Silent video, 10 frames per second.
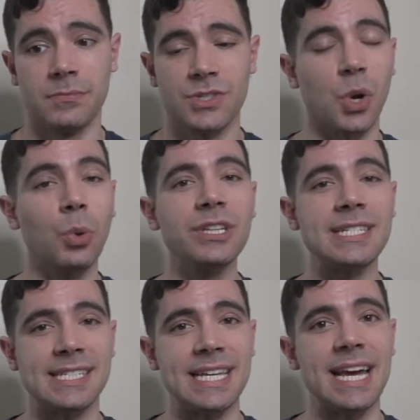So only
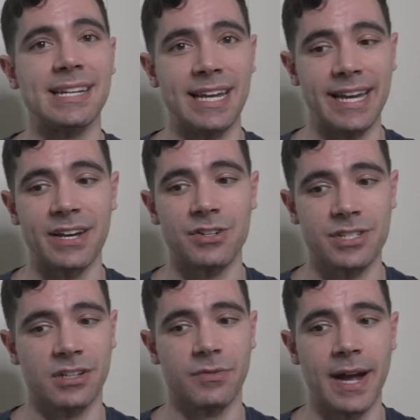C and E are
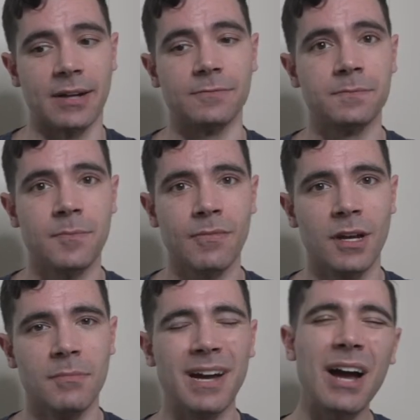still around.
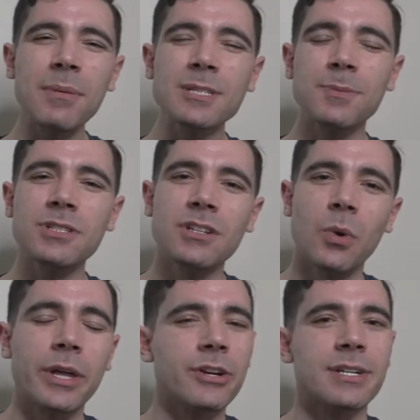But how am I supposed to know
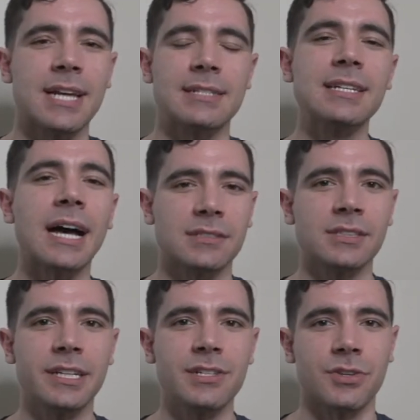whether it's
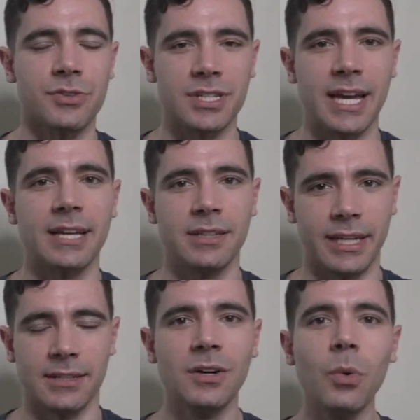isosceles or
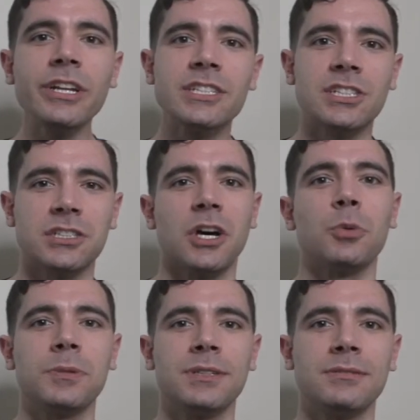scalene? What is
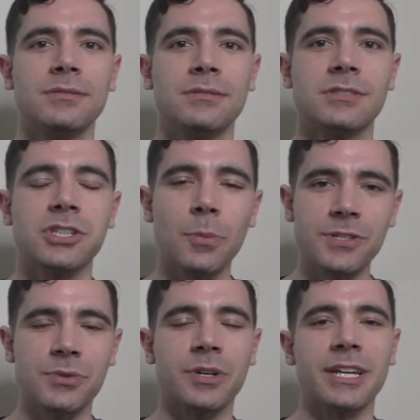slope? Slope
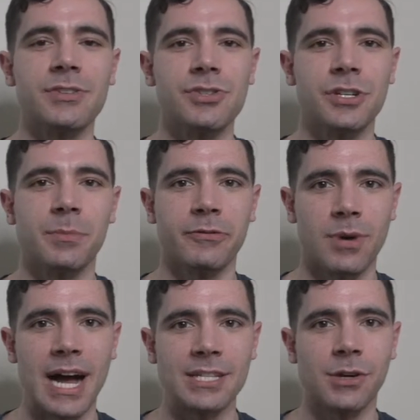is the relationship of
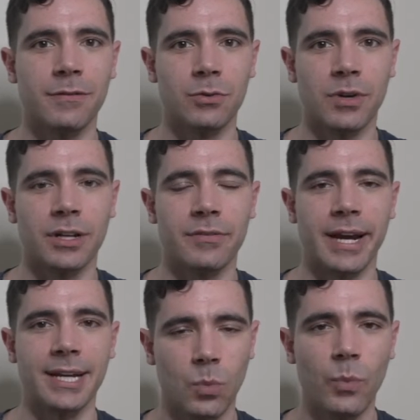rise over run,
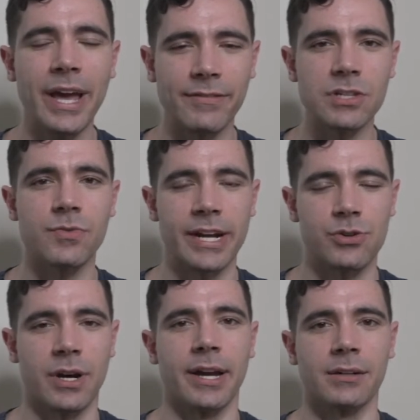right? We have this right
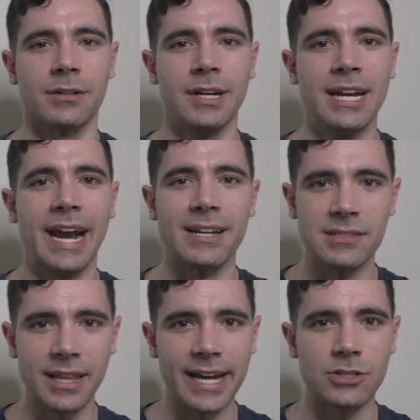triangle, and
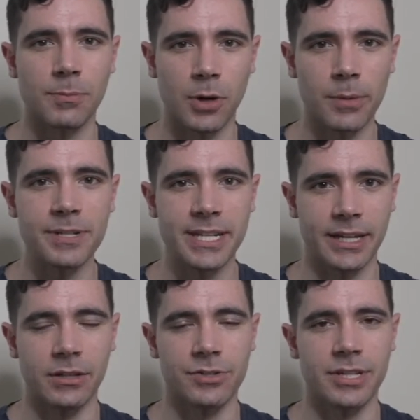its legs are
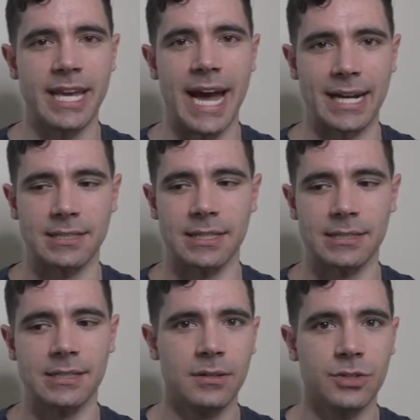perpendicular to the
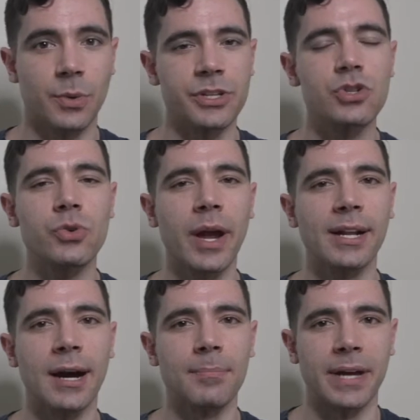axes. It's going
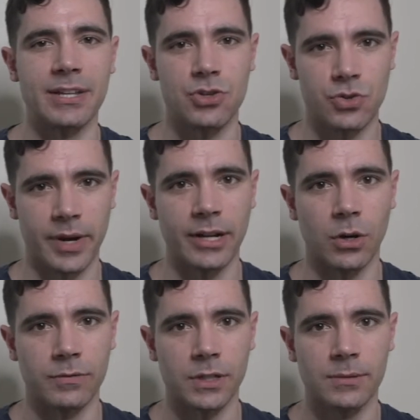straight up and straight
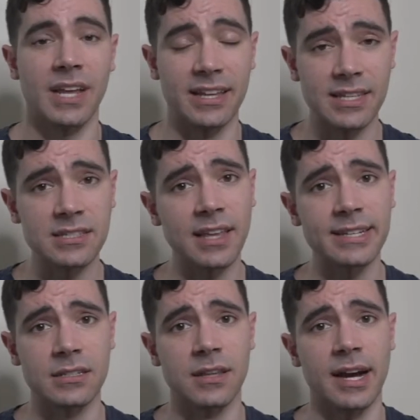over. And this
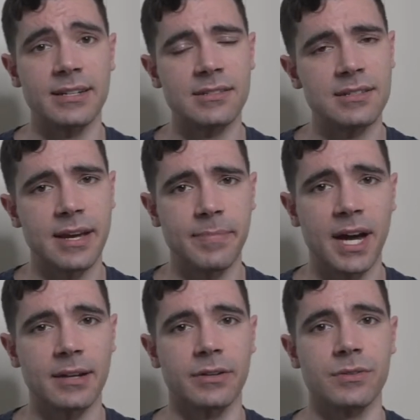slanted line is its
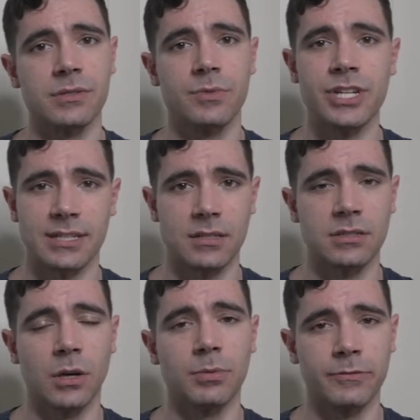hypotenuse, which has a
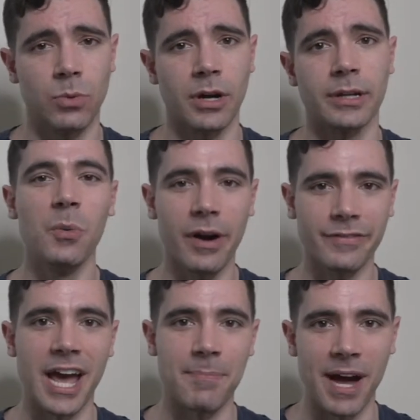slope of 1. Well,
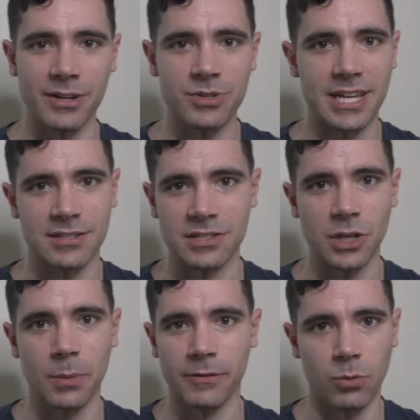if the hypotenuse has a
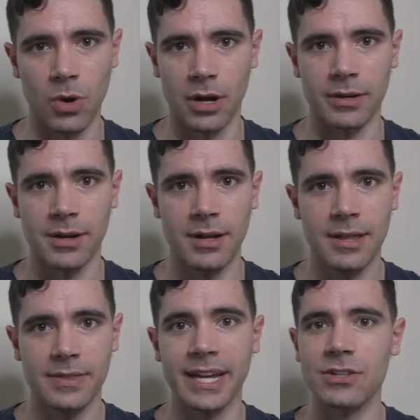slope of 1,
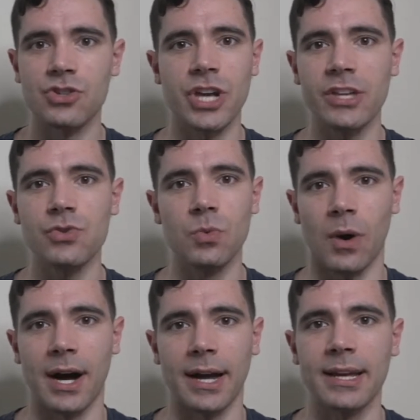then its change in
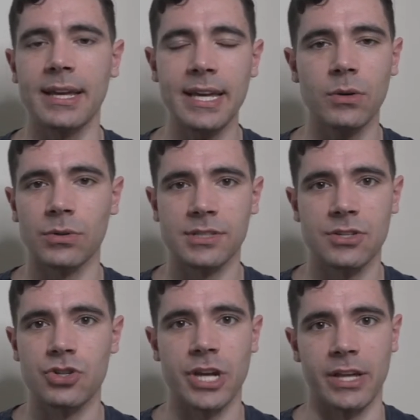y equals
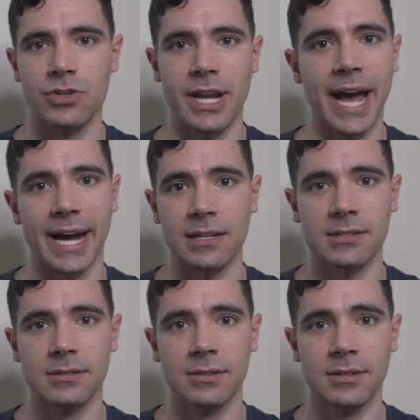its change in
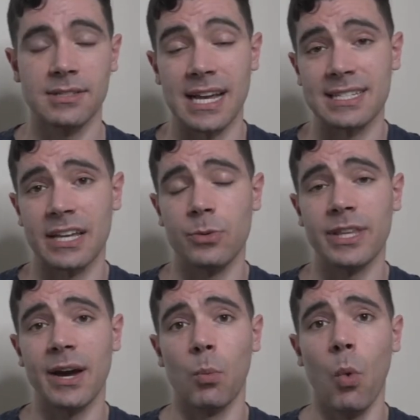x, because that's how you would
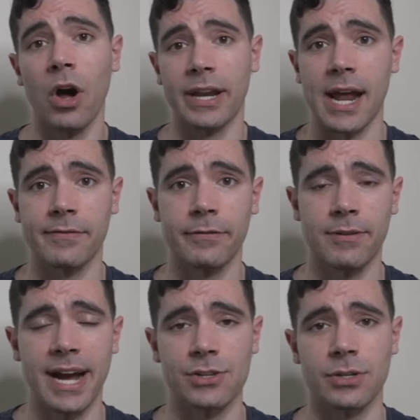get 1 out of a
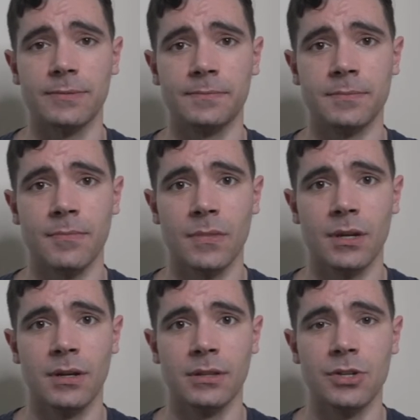fraction.
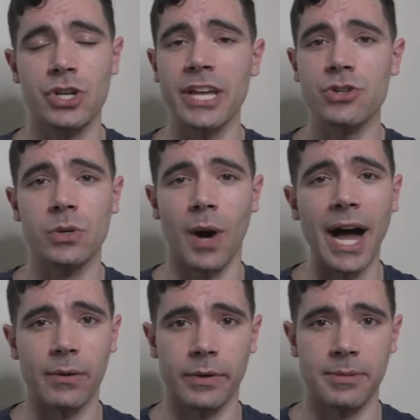The change in
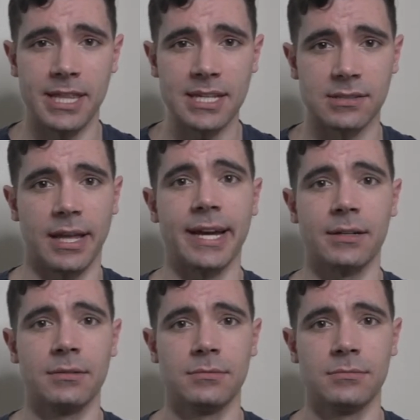y would be this leg.
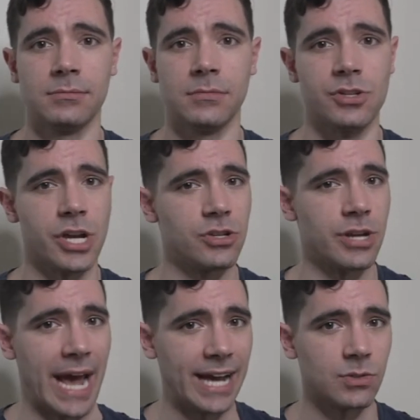The change in
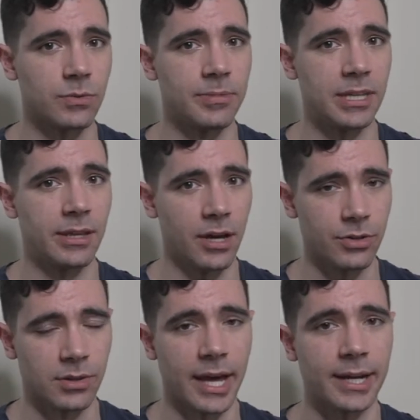x would be the
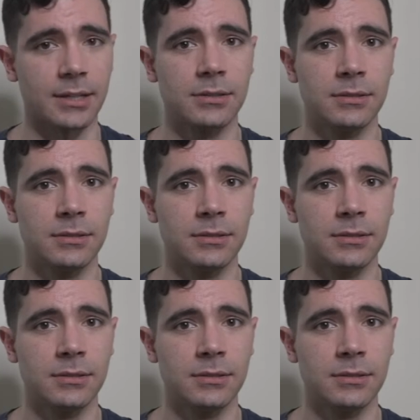other leg.